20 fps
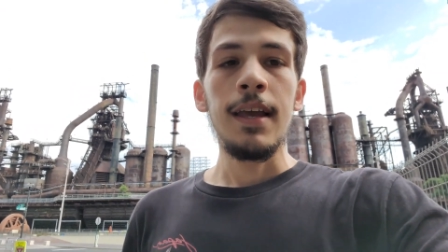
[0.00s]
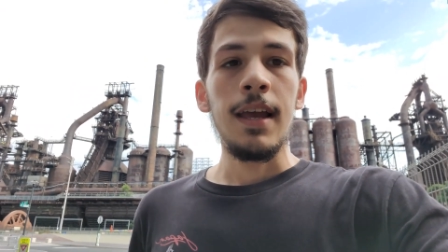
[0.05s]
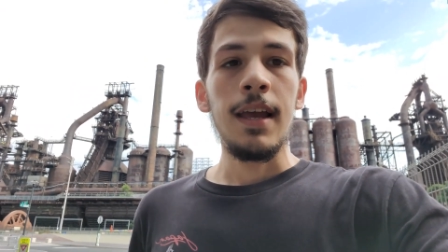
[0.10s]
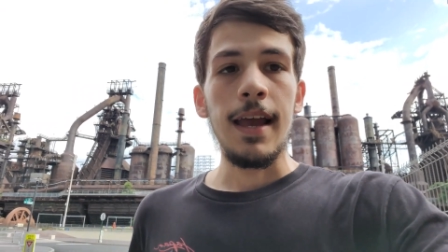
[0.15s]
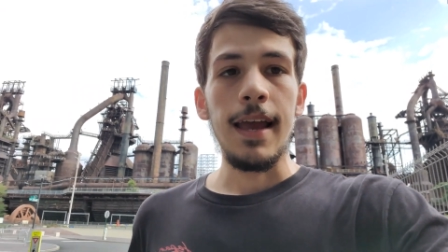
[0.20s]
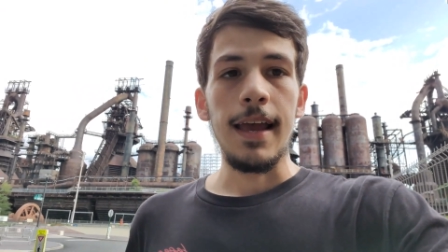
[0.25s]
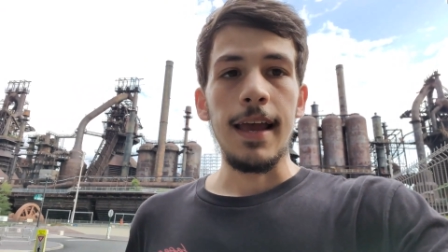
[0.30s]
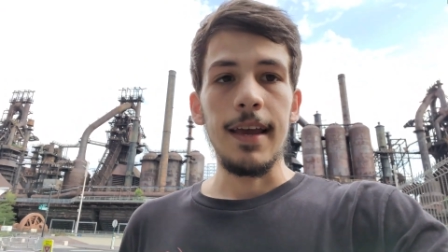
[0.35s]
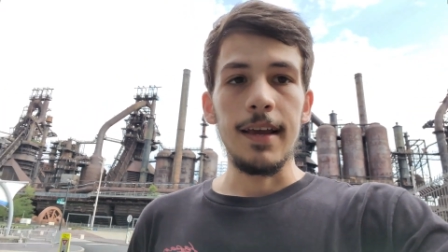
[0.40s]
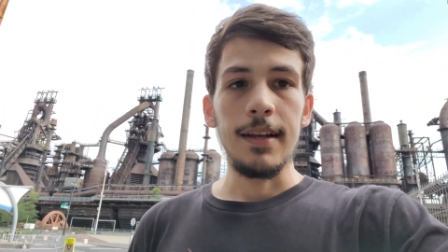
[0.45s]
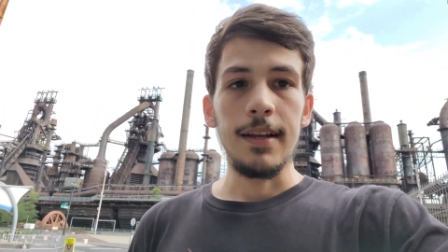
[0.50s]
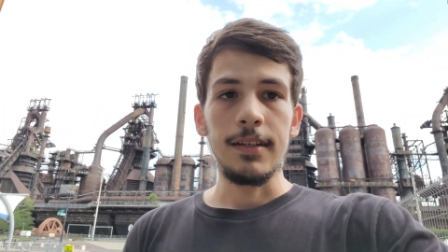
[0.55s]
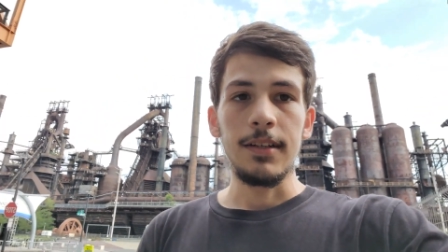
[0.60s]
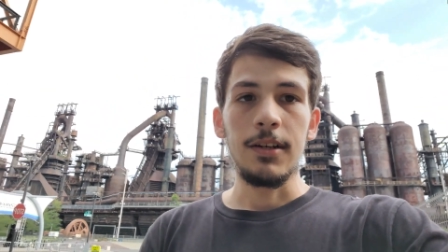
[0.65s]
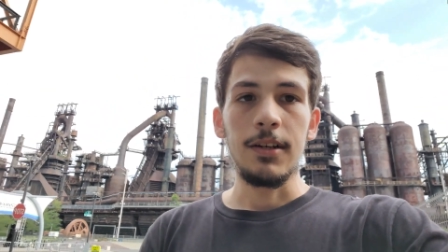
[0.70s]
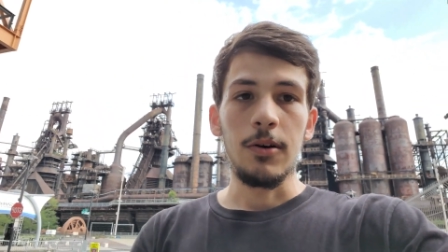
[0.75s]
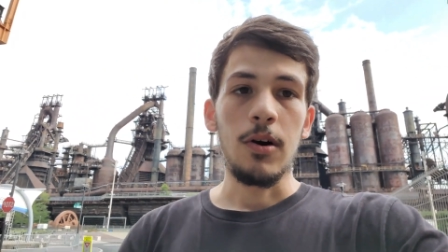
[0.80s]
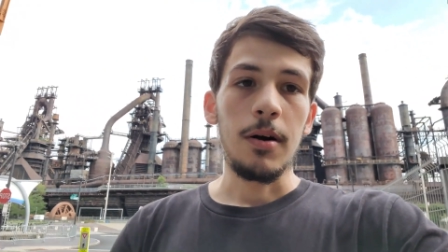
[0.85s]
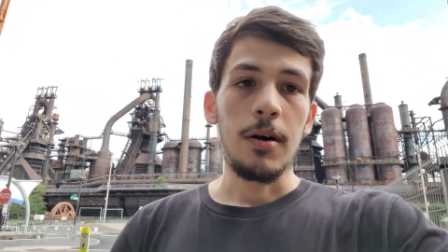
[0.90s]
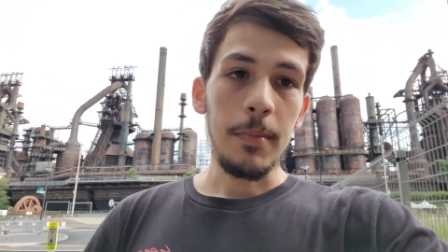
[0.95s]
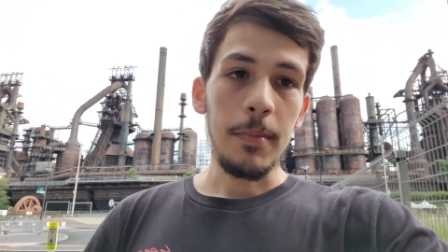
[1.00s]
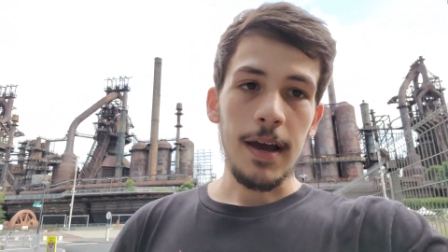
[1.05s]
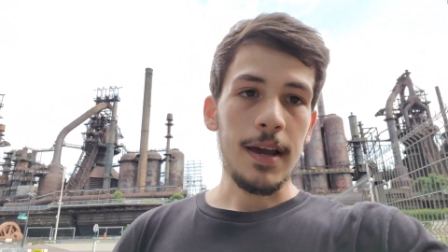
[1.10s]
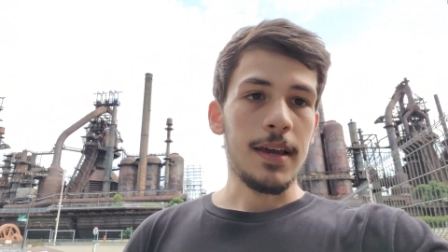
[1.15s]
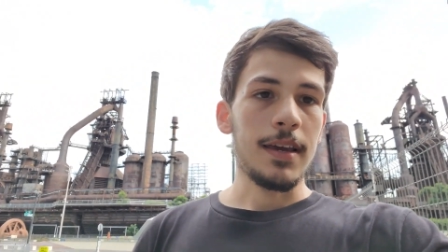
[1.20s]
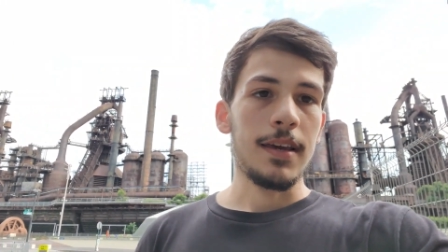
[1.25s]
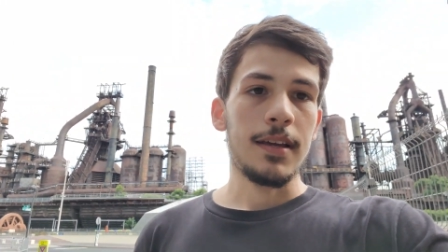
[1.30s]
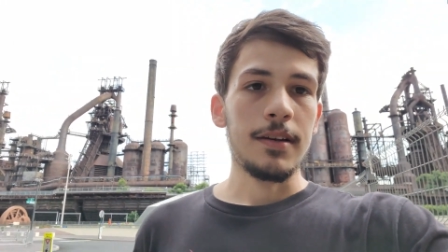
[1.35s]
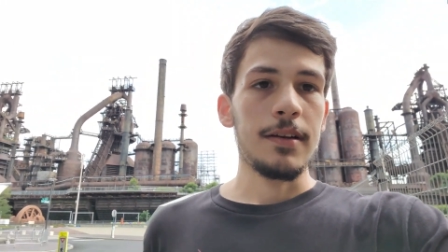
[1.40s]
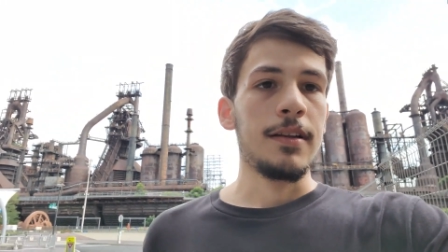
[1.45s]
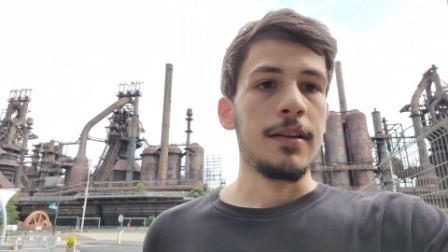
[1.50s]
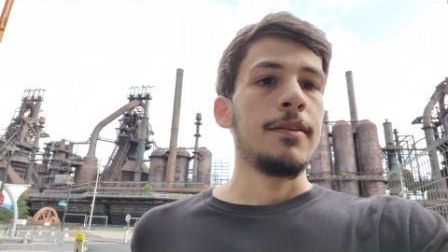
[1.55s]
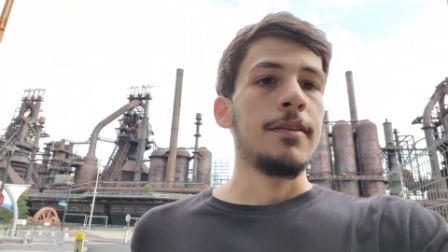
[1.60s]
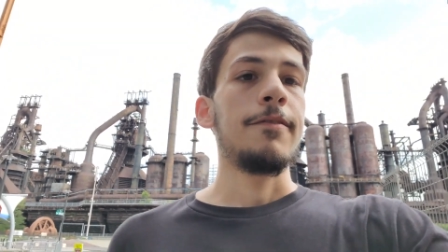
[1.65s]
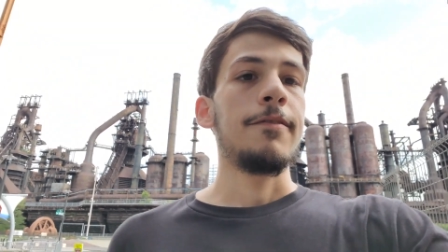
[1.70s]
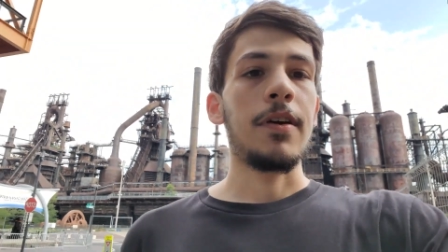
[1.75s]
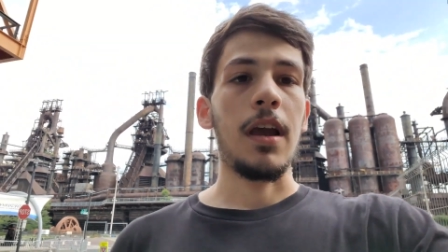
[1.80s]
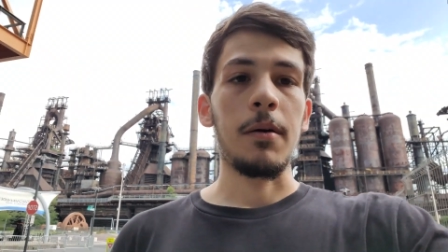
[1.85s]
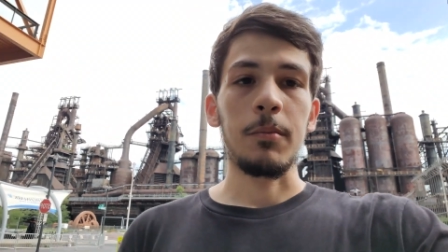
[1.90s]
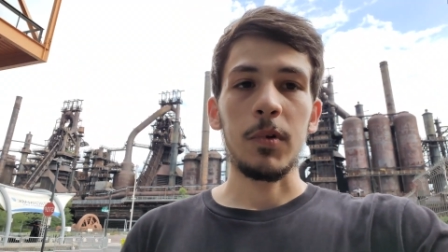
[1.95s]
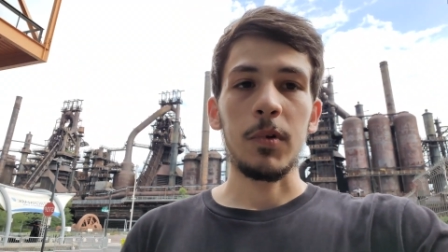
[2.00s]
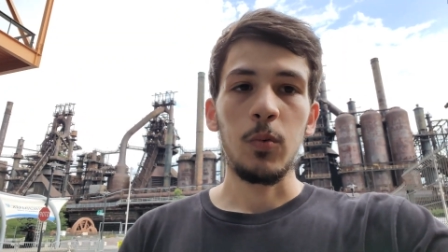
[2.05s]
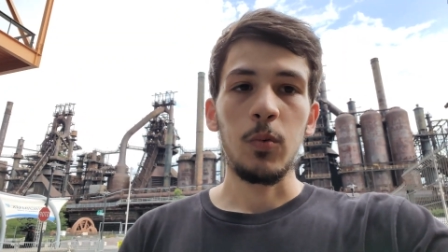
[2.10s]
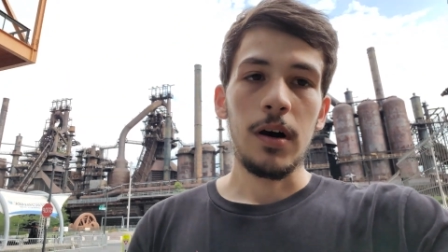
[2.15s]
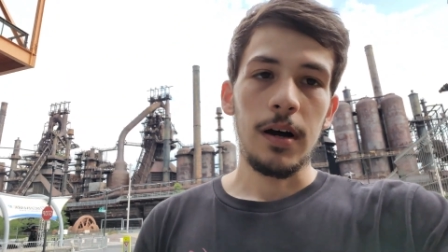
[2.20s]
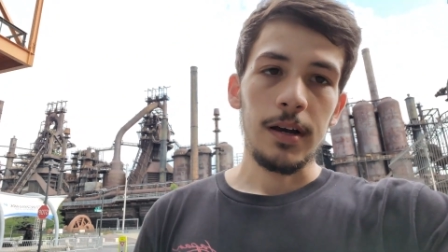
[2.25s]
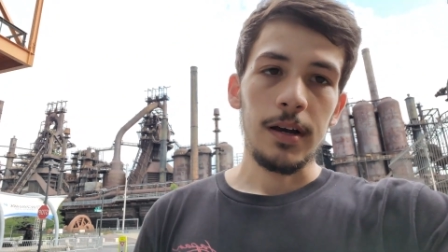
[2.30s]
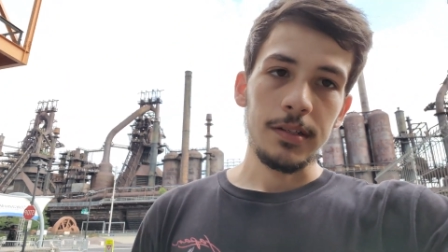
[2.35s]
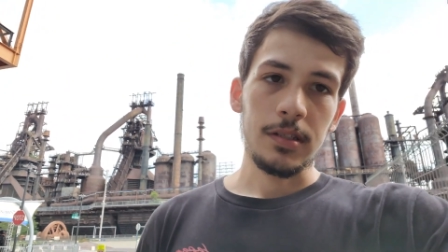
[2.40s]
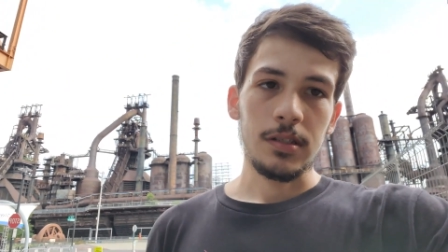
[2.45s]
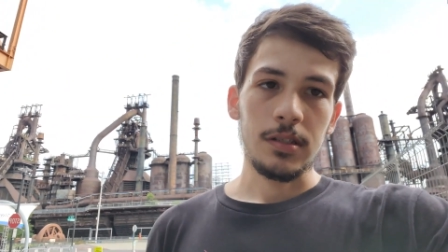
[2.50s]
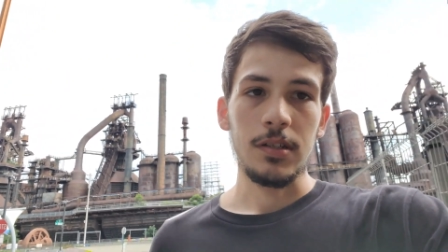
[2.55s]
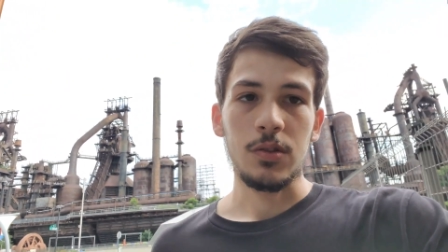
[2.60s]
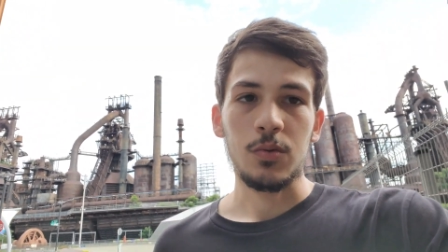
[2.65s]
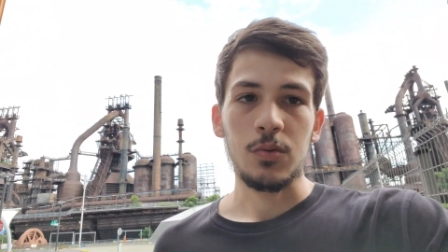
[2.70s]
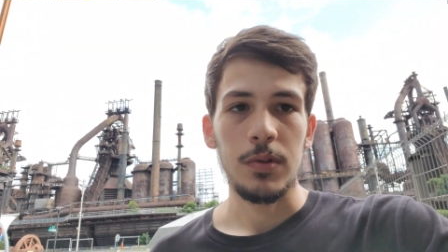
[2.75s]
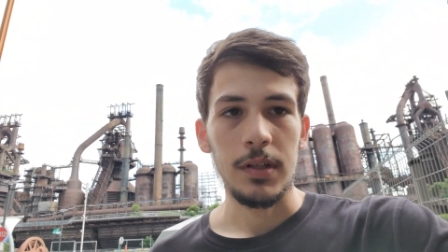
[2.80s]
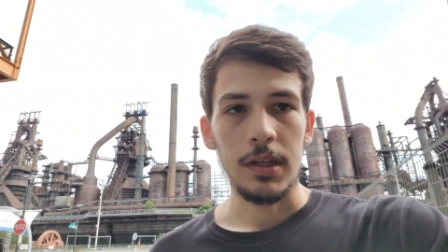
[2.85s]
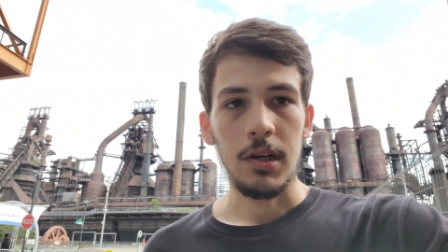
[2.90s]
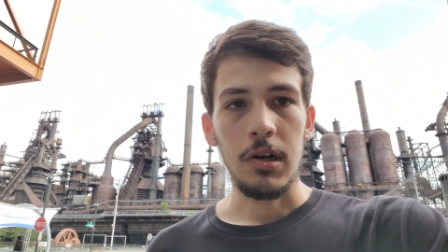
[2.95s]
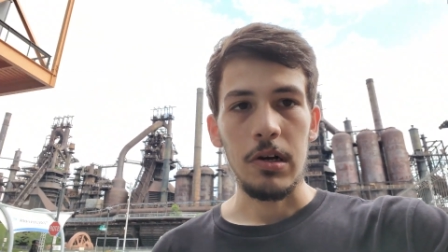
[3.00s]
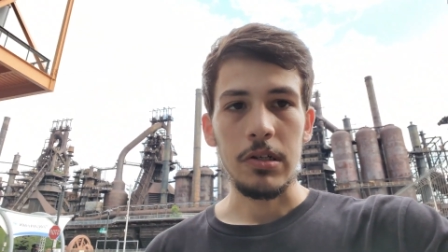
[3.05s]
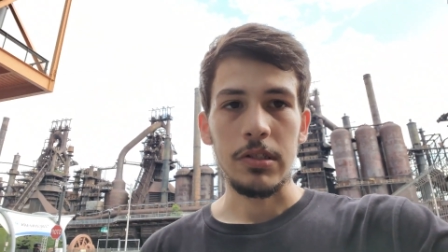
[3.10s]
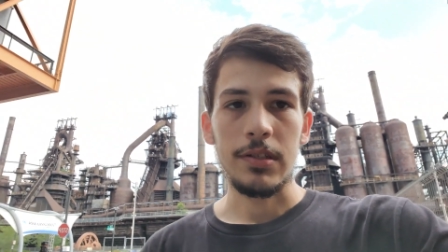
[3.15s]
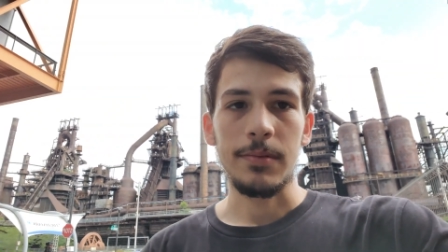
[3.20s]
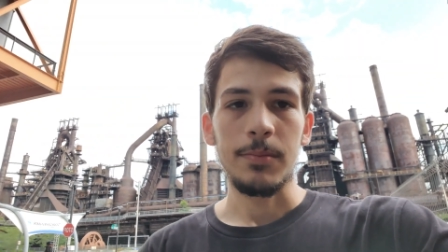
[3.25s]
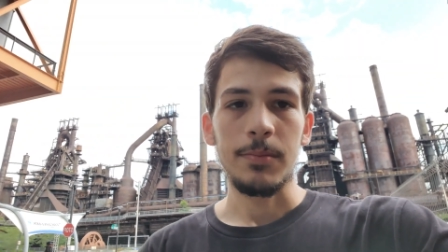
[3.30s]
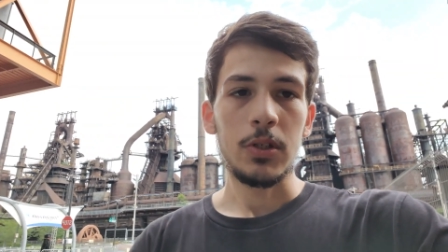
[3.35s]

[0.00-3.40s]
and you know, on my end, family wise, it's really awesome.